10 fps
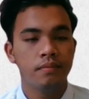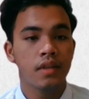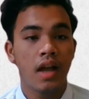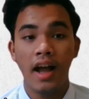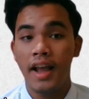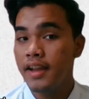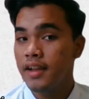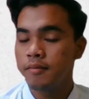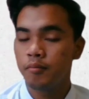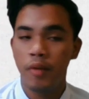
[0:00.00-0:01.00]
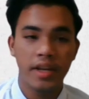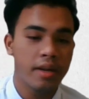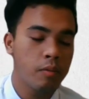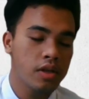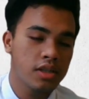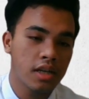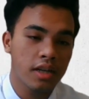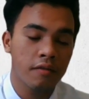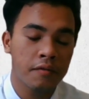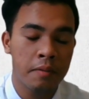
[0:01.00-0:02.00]
Hi, my name is
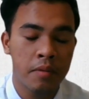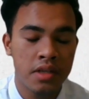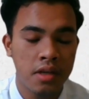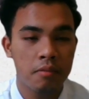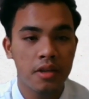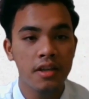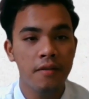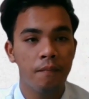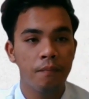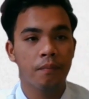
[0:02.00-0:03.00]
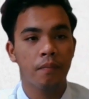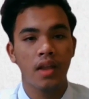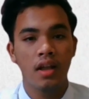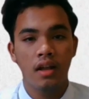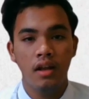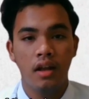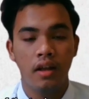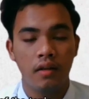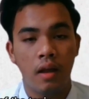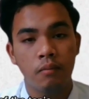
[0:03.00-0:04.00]
Shakiflan Bishabdi,
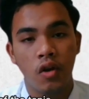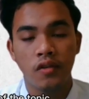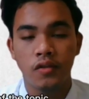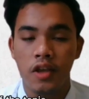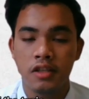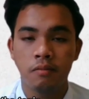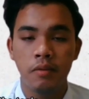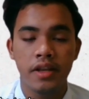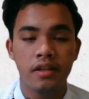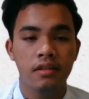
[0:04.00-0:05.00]
and I'm going to explain